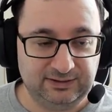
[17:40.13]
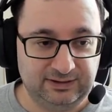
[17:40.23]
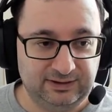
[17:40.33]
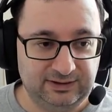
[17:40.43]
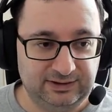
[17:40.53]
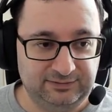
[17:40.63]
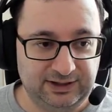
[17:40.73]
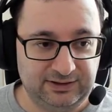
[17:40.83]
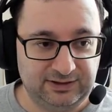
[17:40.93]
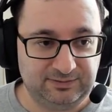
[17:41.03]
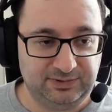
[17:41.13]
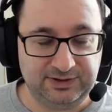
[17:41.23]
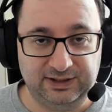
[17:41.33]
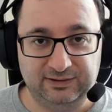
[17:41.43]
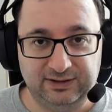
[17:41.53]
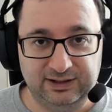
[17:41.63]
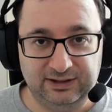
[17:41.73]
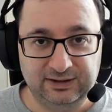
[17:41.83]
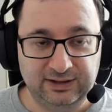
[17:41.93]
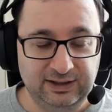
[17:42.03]
if they just put in the
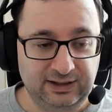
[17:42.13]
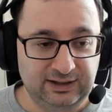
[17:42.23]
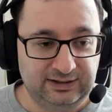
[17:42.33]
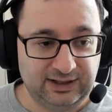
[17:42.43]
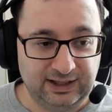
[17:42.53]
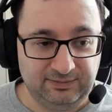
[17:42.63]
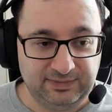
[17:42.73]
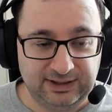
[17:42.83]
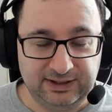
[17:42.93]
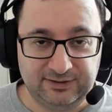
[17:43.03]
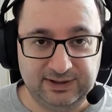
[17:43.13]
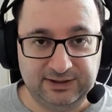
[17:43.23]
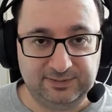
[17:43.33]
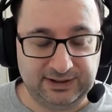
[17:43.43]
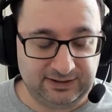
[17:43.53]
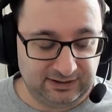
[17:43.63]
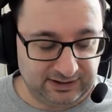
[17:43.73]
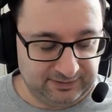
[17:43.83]
time into it, basically.